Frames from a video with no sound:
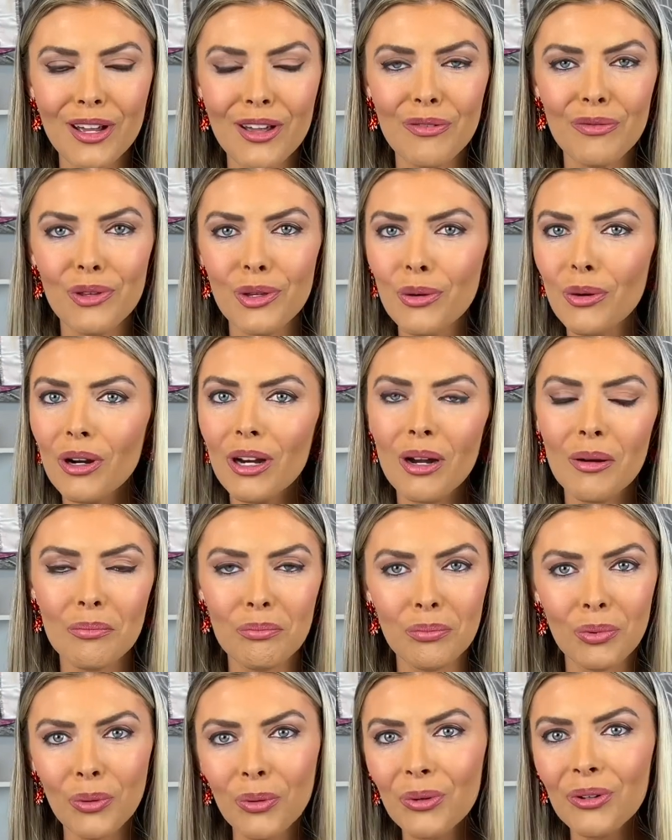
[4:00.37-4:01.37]
if you are a
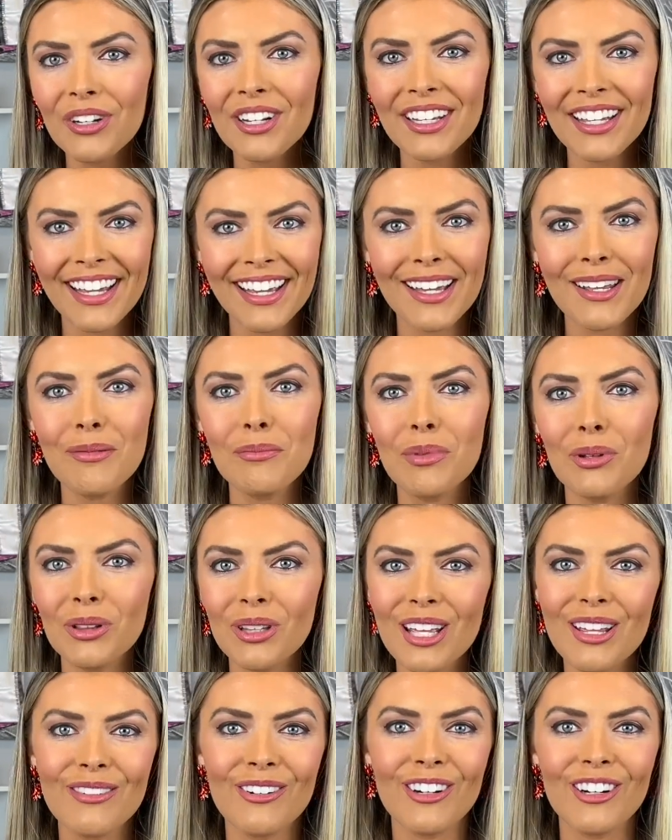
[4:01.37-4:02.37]
born again
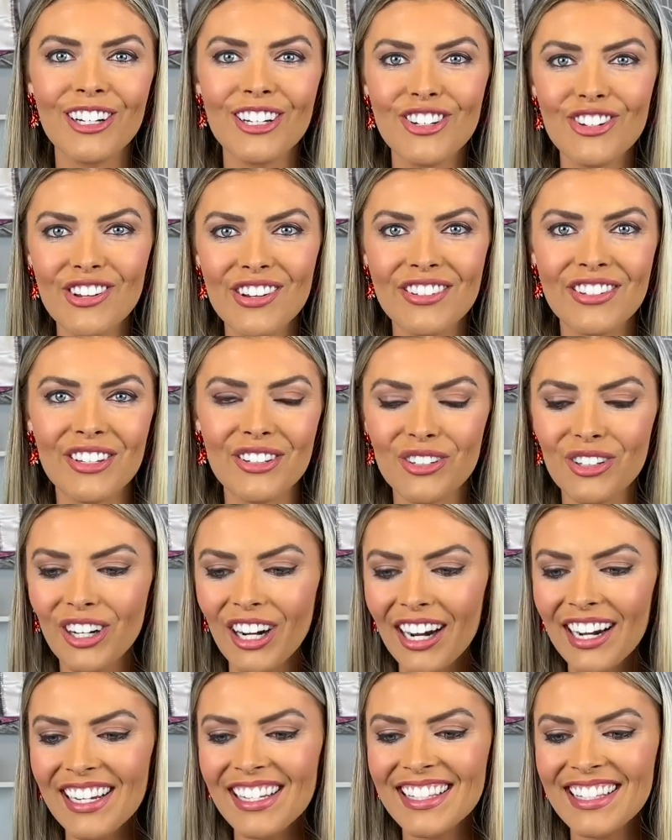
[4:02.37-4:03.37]
believer in Jesus
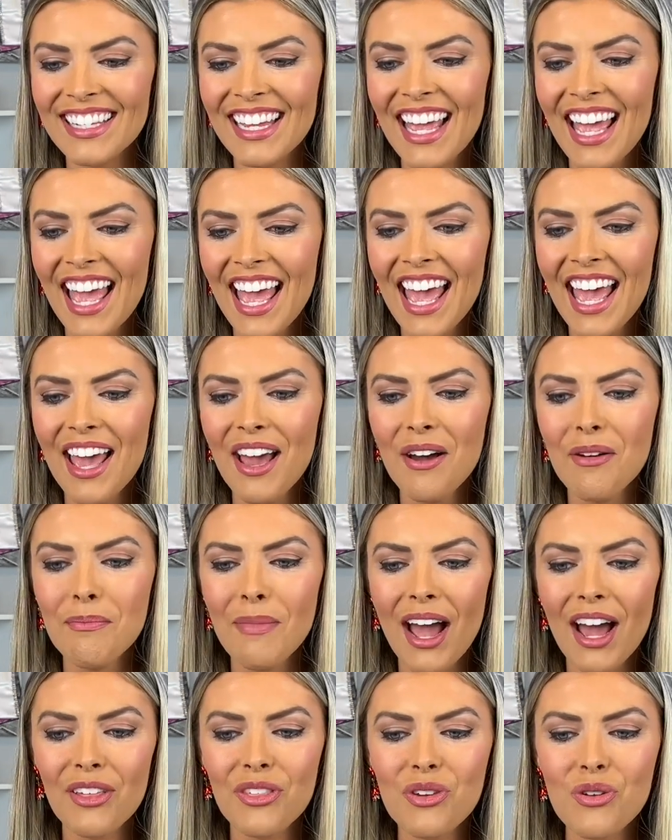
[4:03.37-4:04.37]
Christ.
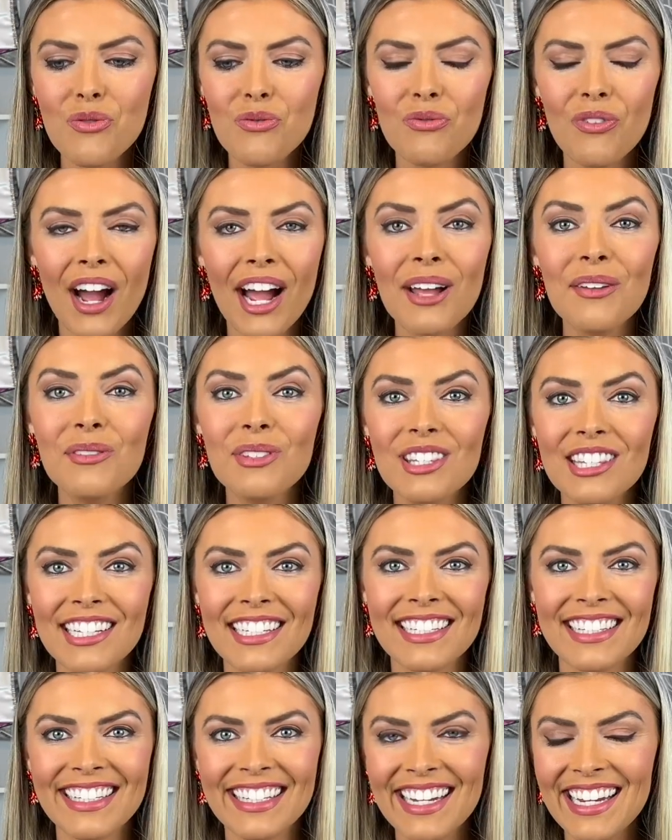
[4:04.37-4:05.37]
Matthew
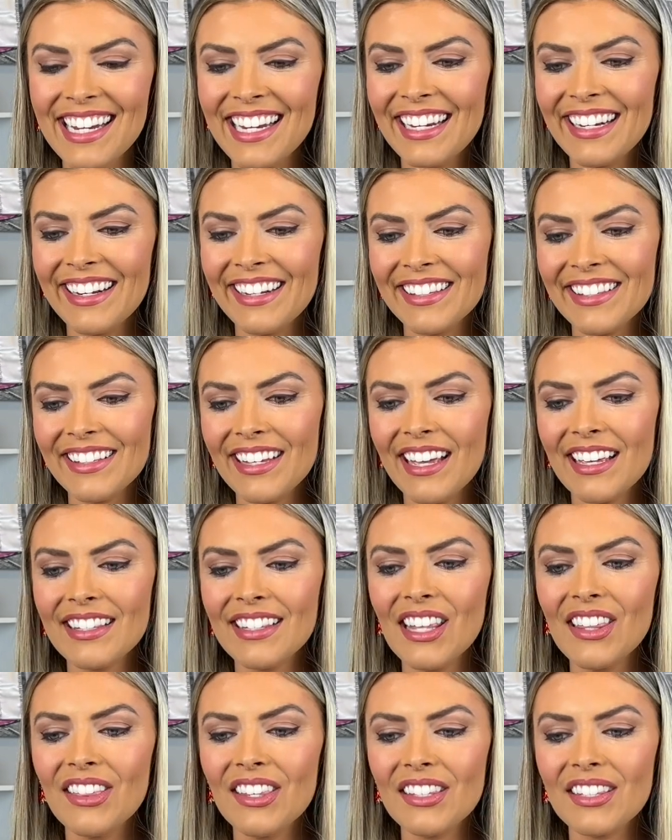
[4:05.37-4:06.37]
5:16 says,
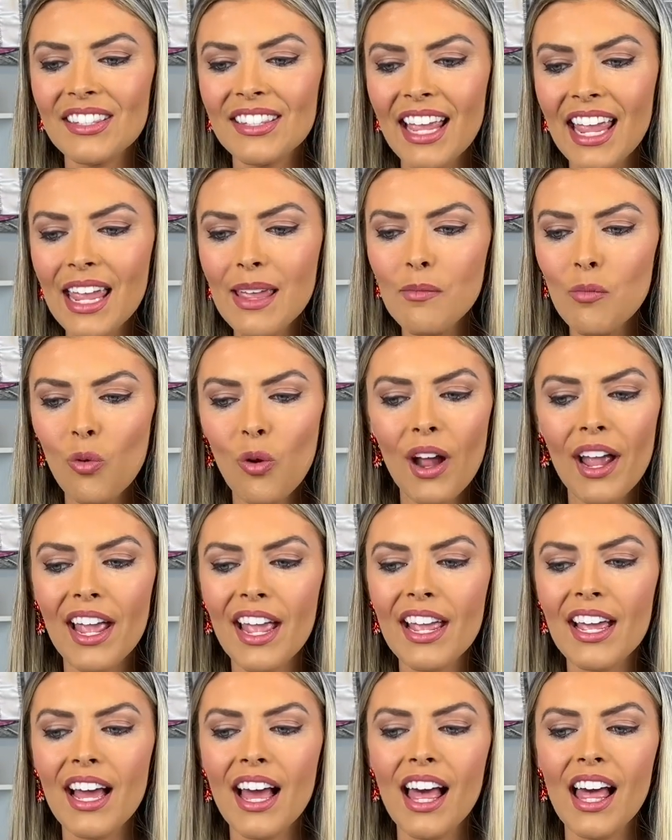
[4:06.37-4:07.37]
"In the same
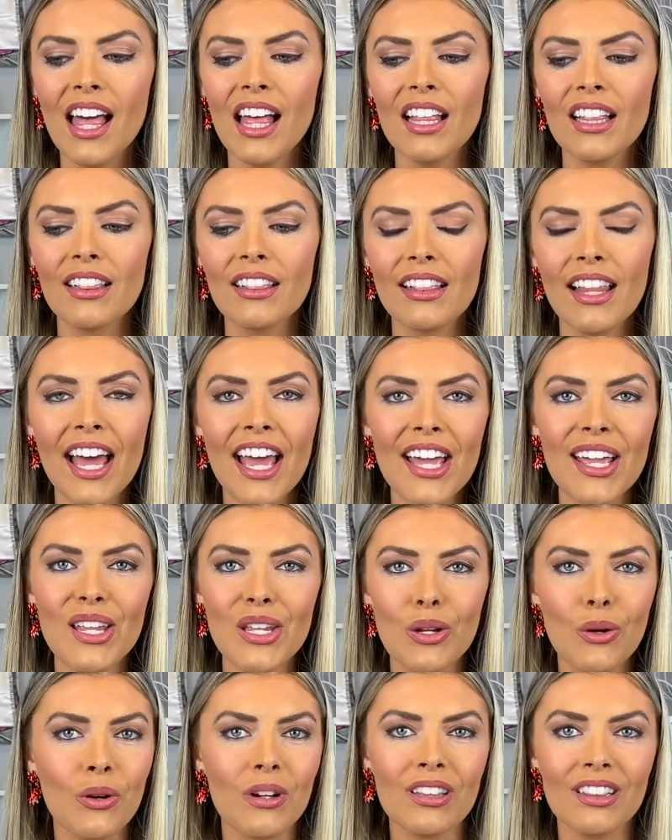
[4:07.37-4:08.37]
way, let
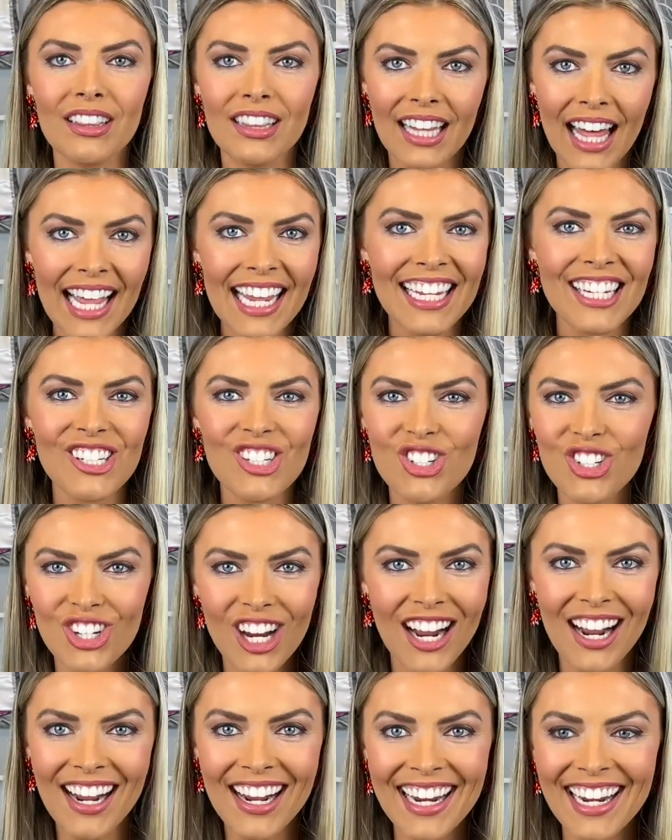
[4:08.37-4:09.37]
your light
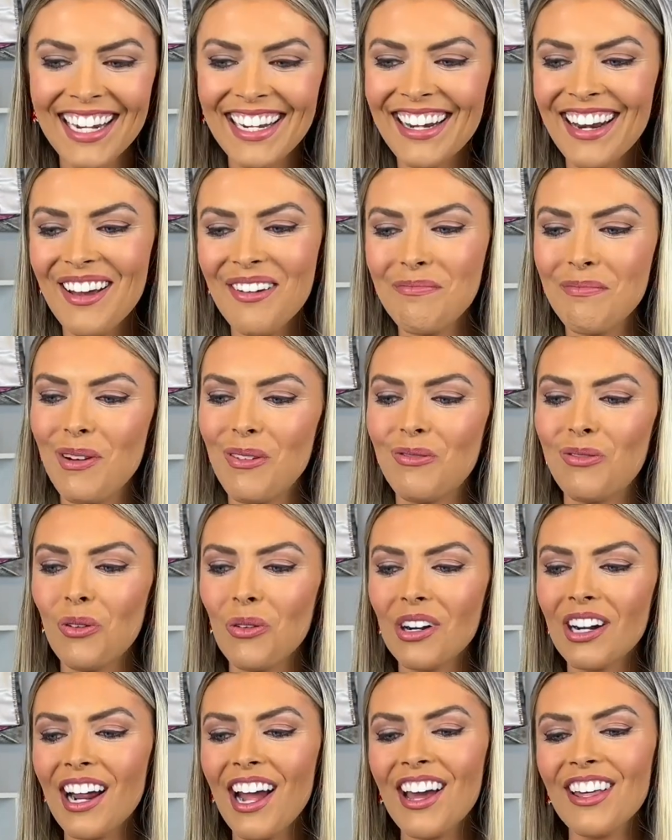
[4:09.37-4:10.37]
shine
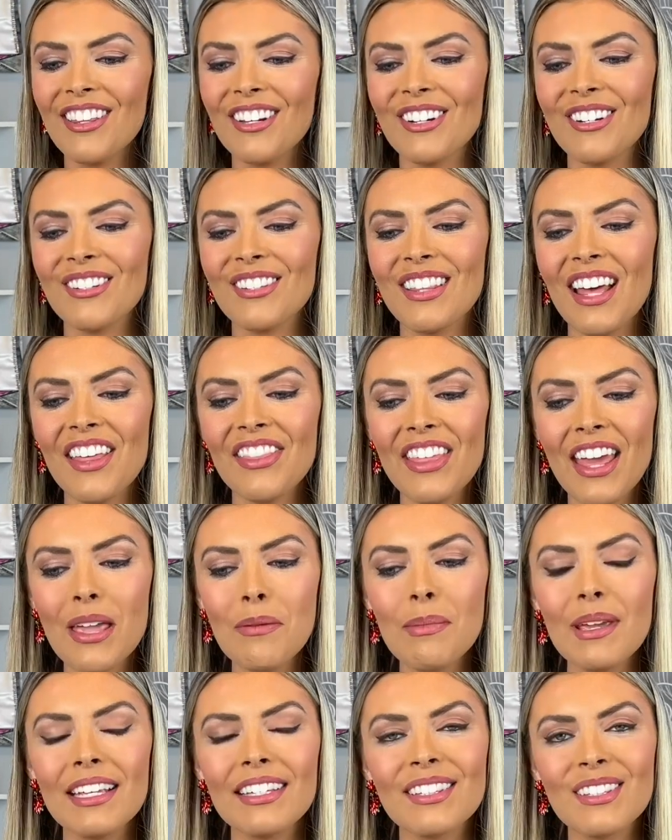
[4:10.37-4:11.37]
before others that they
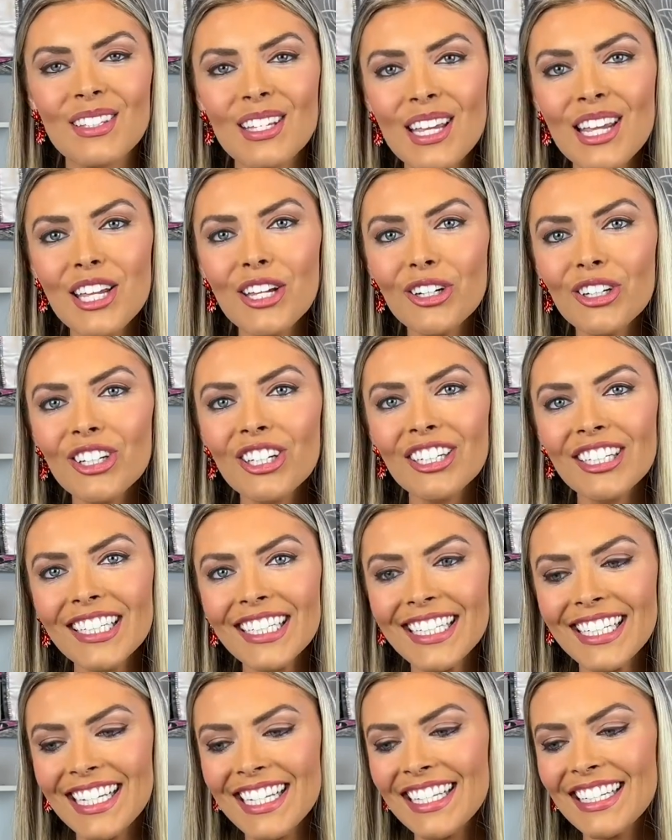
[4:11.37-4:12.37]
may see your
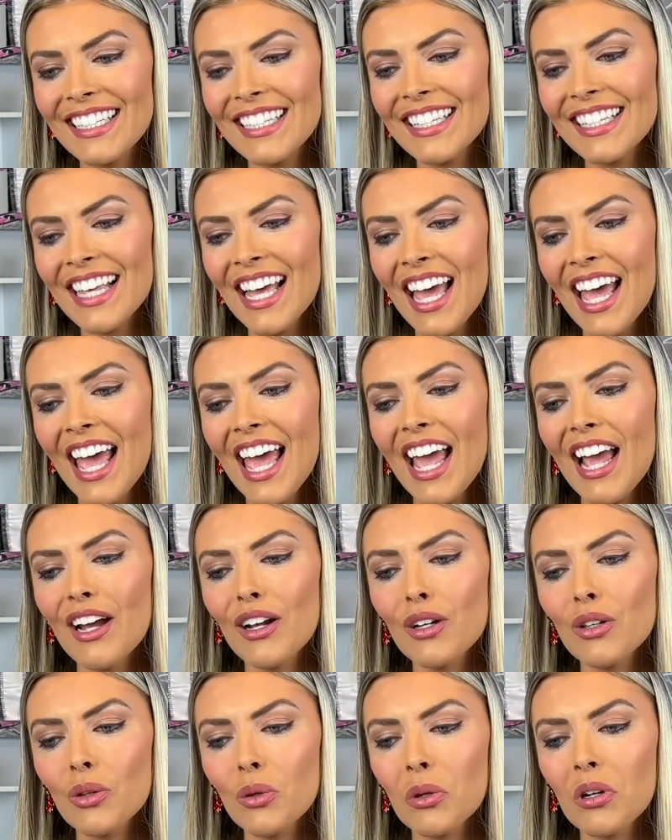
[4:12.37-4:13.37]
good deeds
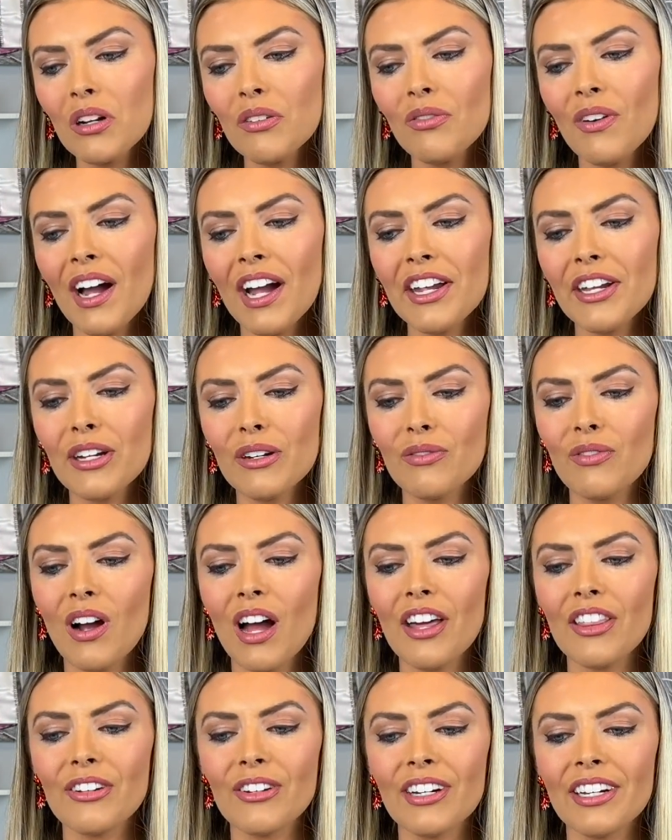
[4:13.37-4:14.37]
and glorify your
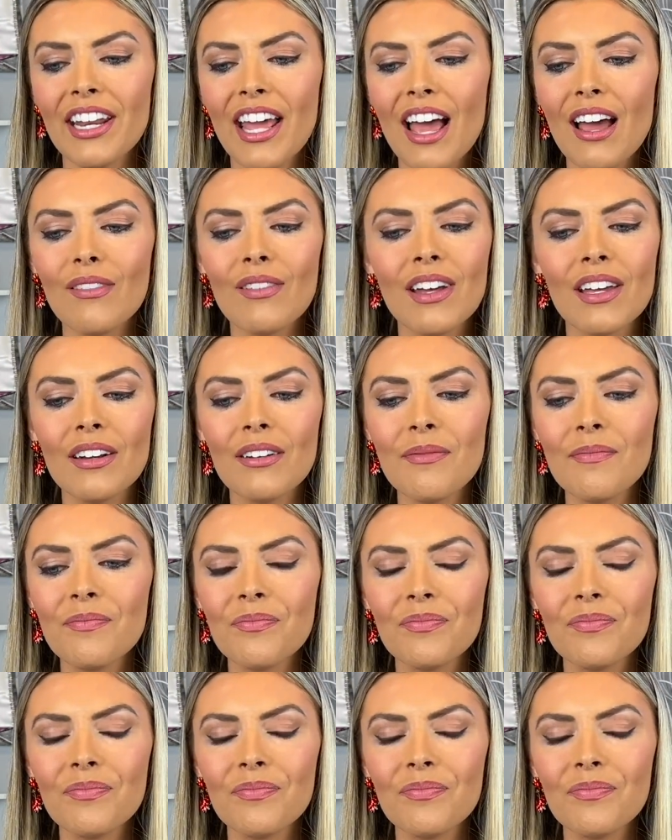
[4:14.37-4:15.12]
Father in heaven."